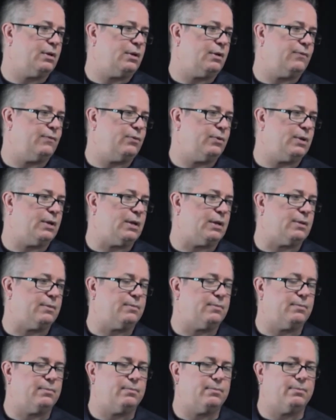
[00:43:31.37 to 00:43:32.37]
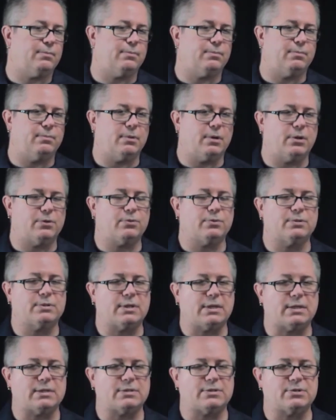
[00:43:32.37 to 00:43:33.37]
you're looking at other
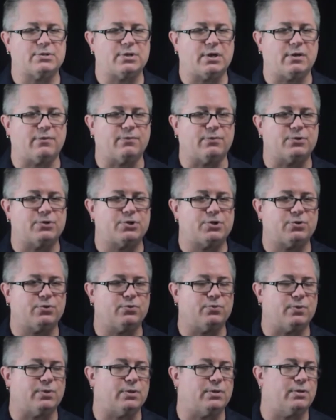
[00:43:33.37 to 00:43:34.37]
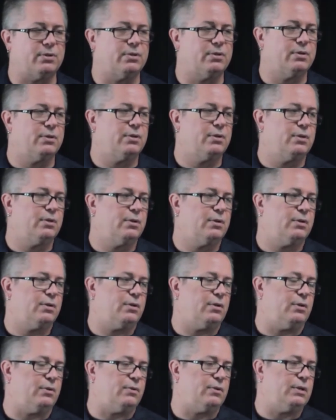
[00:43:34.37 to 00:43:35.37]
tests designed for children,
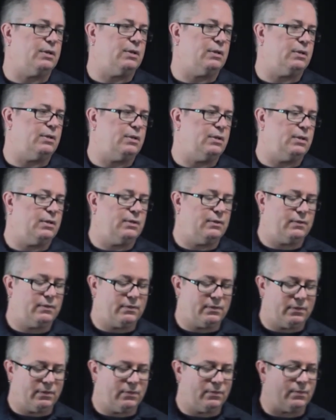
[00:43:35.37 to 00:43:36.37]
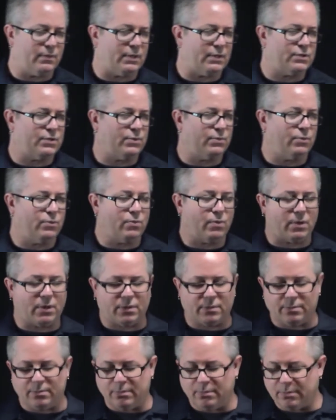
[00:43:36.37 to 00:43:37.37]
these one actually
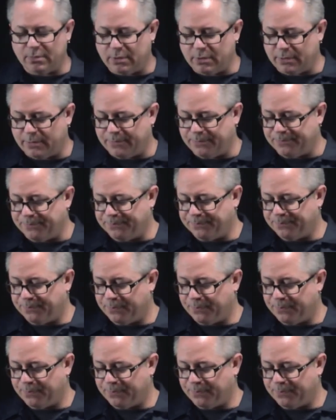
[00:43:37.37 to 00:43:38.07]
required, was